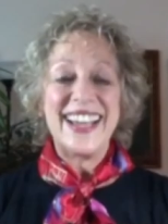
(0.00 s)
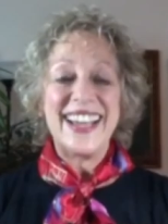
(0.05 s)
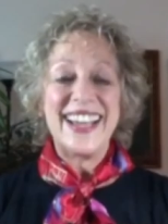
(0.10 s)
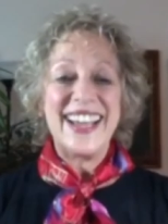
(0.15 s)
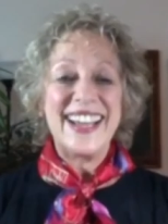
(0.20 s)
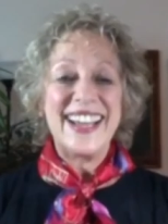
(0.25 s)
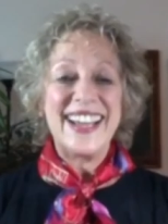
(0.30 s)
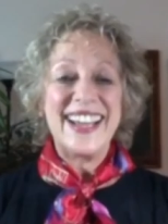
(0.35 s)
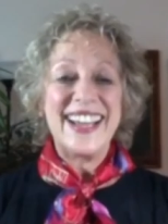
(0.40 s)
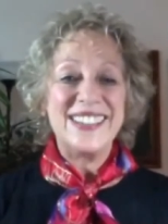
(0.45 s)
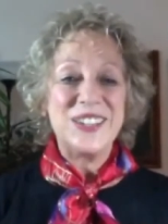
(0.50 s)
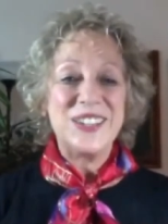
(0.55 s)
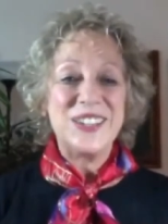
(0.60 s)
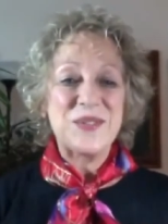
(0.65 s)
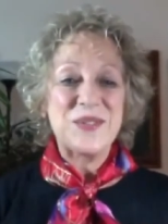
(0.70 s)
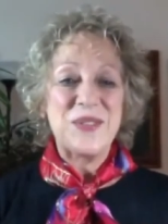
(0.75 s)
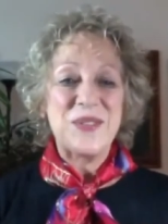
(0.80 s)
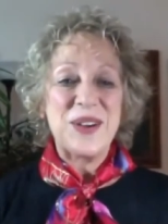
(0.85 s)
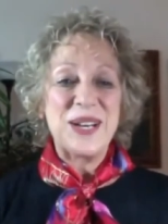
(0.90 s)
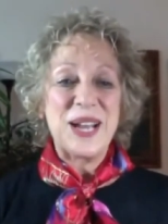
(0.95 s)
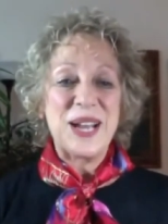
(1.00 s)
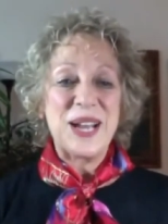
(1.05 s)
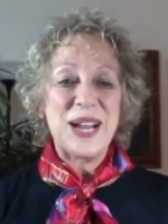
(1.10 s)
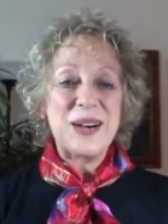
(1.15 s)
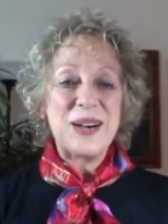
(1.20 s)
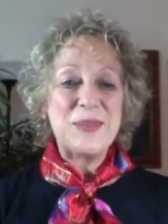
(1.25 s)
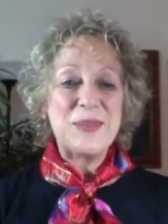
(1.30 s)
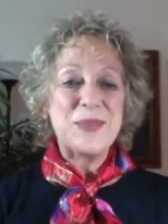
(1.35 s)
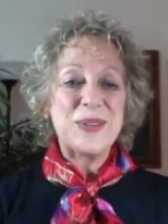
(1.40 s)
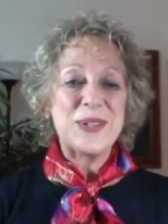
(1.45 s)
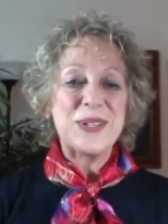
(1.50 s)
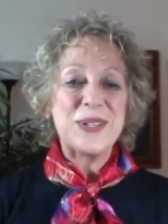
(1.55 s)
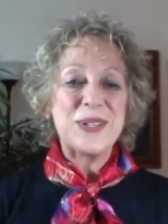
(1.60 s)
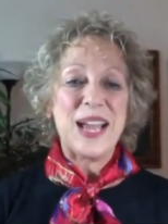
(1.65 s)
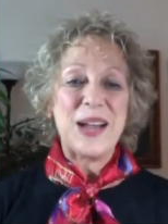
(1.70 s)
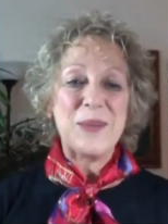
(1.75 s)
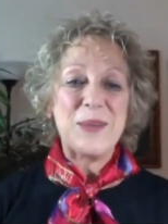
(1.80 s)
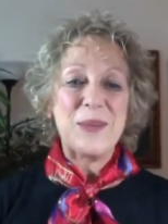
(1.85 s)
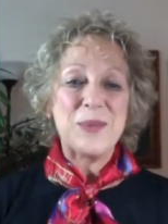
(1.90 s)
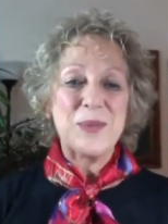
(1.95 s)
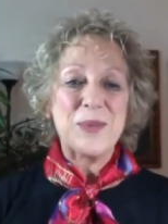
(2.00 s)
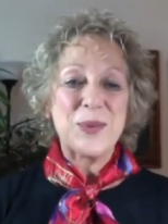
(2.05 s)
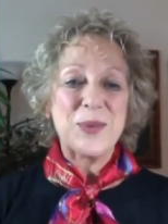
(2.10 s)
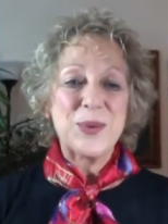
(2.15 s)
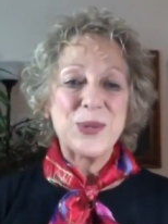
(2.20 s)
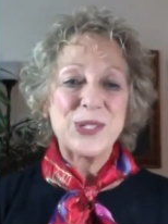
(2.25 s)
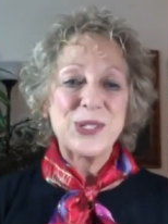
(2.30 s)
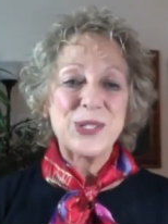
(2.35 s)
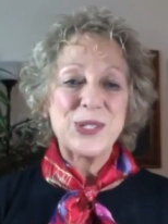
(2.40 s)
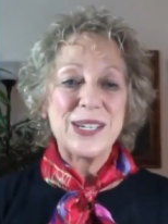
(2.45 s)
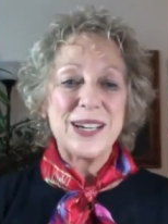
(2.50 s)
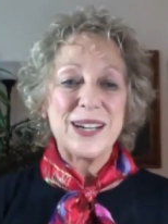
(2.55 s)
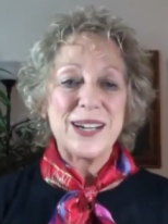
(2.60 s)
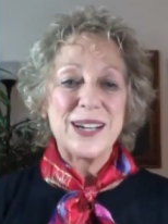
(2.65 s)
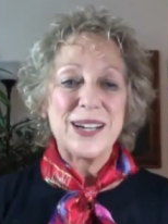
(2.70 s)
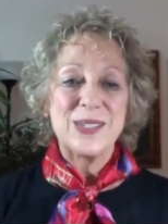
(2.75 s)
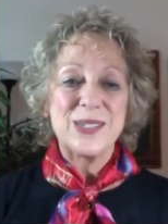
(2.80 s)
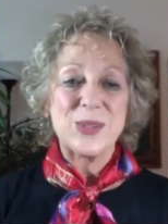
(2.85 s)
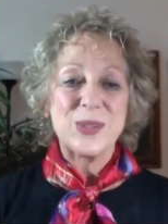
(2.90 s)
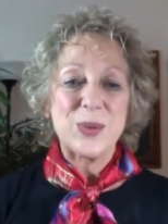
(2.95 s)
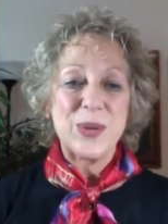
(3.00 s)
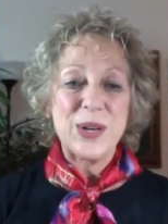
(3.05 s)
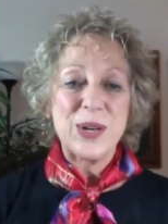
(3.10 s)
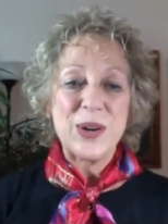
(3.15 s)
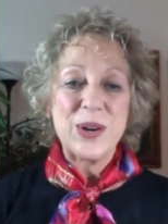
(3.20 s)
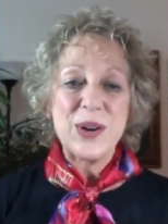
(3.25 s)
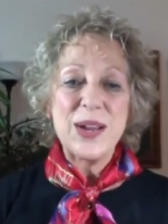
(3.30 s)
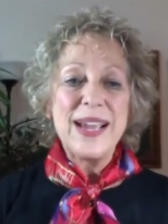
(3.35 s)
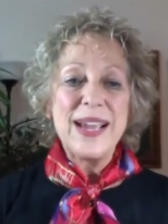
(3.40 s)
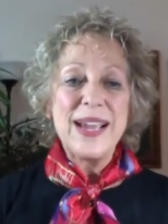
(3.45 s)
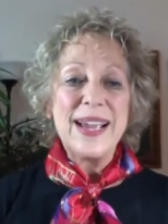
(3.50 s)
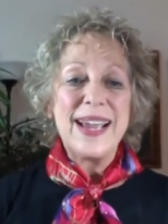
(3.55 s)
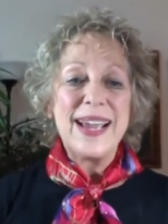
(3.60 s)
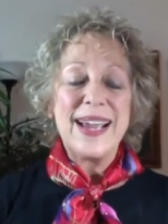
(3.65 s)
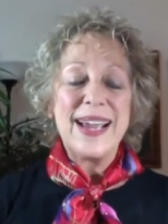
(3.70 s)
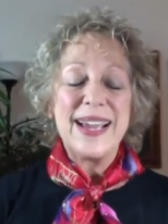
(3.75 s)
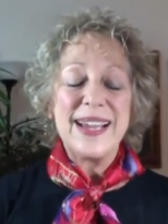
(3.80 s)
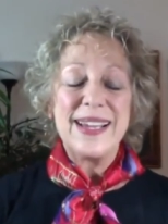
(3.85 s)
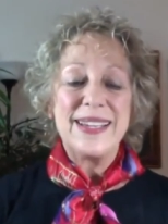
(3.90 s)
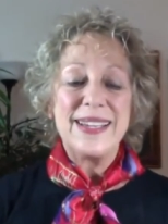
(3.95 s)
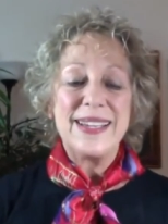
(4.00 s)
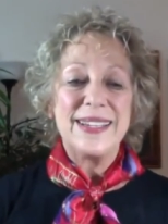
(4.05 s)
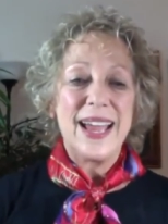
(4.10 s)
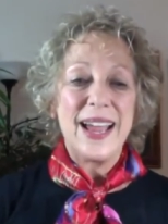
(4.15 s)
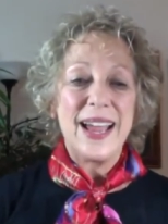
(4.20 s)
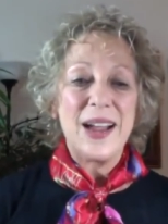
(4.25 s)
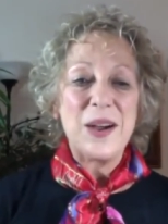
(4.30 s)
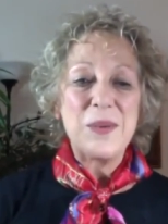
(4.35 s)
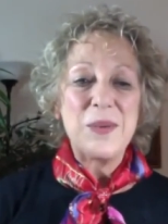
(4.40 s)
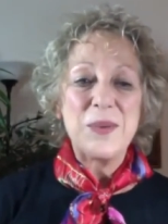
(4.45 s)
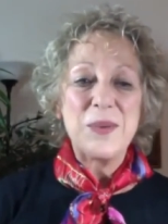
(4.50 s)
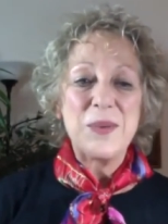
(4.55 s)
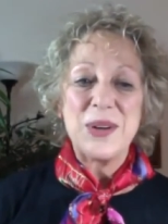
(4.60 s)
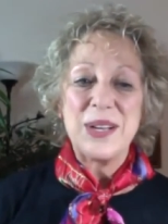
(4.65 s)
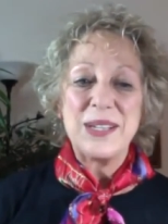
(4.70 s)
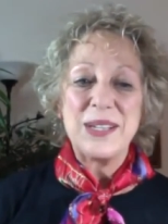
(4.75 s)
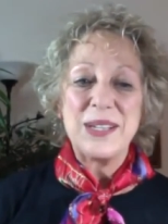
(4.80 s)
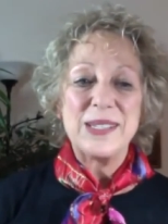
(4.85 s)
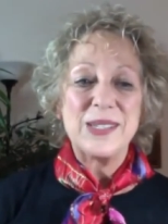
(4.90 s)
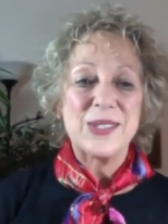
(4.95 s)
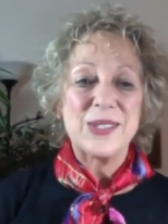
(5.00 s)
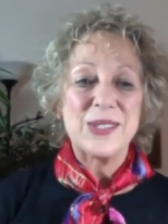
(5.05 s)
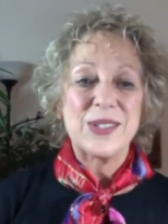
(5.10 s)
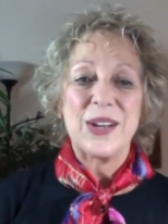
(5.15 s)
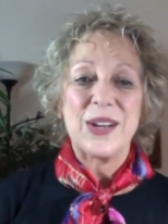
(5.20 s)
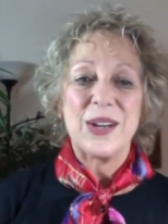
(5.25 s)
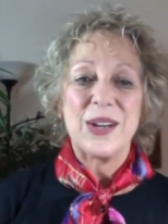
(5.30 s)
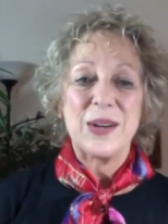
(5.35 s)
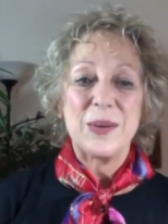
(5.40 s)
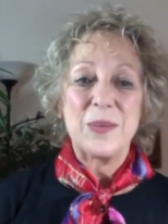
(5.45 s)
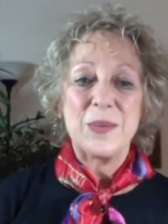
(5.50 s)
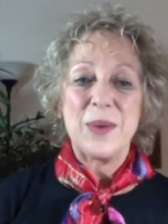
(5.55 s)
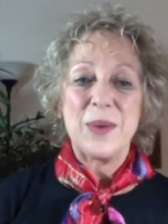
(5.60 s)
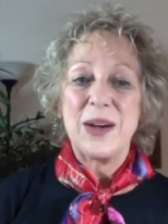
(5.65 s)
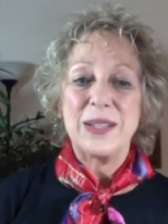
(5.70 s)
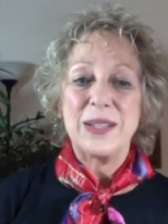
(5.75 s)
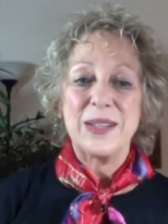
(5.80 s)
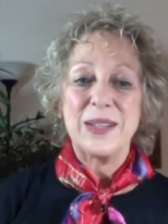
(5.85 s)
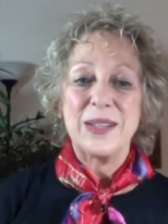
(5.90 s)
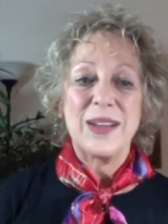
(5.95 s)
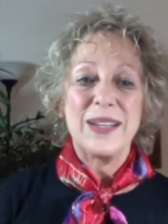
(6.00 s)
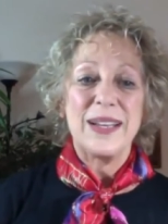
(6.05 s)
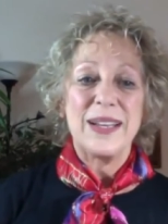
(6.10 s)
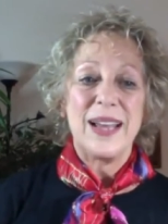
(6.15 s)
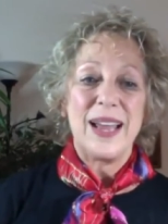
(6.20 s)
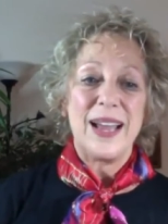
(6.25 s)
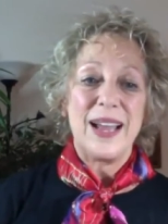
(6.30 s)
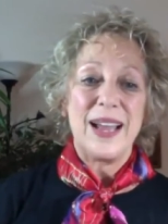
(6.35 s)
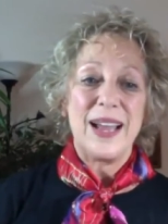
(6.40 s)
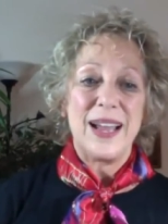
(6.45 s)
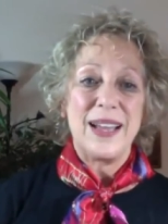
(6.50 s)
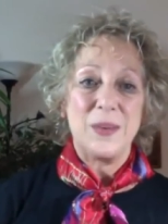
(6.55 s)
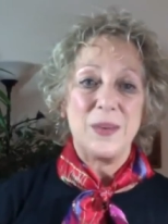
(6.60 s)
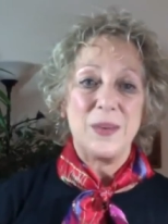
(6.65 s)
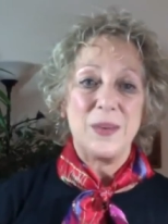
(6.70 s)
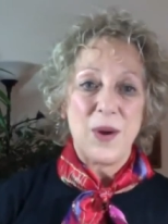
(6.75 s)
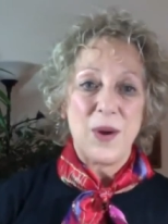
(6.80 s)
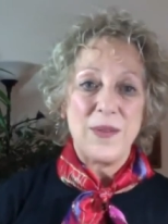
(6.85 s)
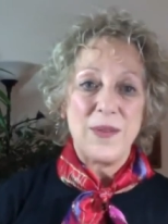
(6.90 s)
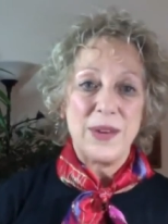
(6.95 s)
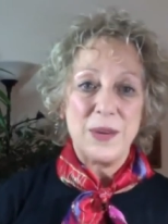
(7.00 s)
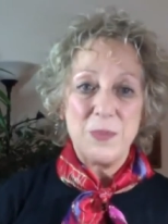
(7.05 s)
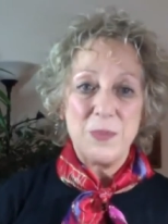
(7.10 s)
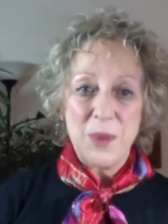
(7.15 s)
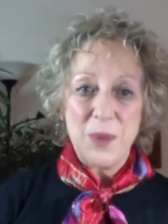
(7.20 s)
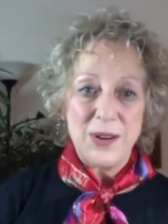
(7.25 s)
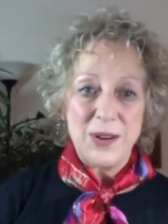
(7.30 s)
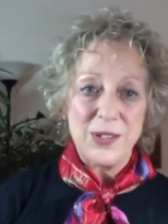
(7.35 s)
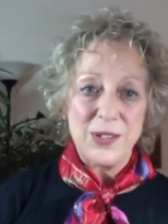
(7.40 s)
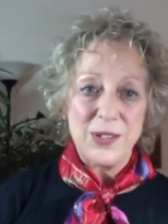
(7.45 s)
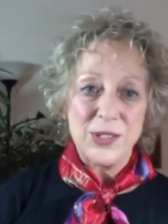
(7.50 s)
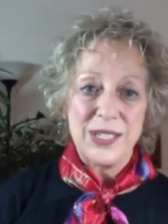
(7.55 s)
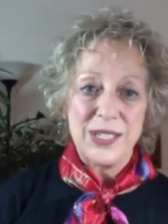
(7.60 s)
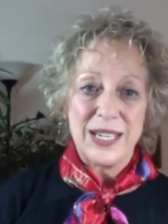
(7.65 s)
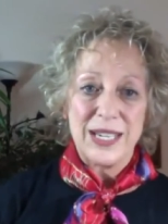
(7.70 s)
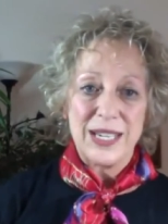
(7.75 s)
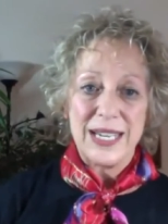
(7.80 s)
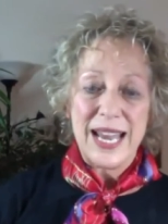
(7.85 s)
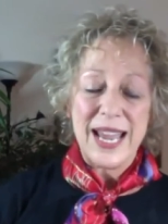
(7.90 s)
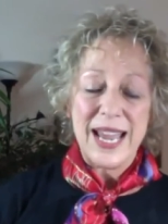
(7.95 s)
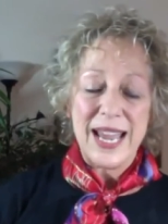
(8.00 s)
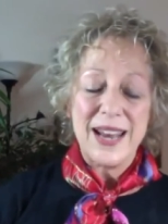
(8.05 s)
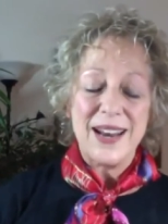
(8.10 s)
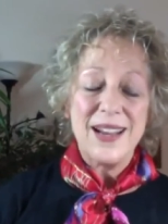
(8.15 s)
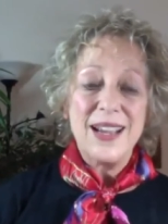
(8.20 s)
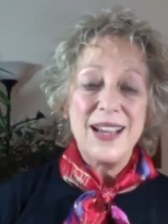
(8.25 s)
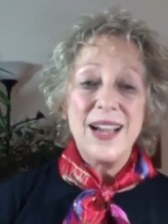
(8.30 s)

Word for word: and you can find Albert Maruggi on Twitter, and Albert is online at providentpartners.net.